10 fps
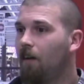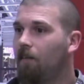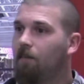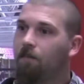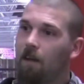
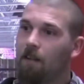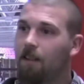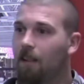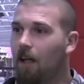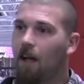Found
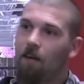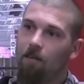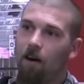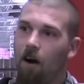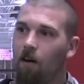it
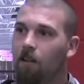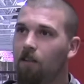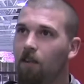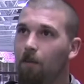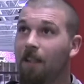
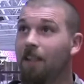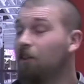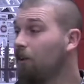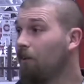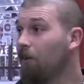harder. I mean,
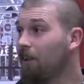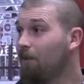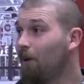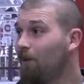easier to throw the deep ball,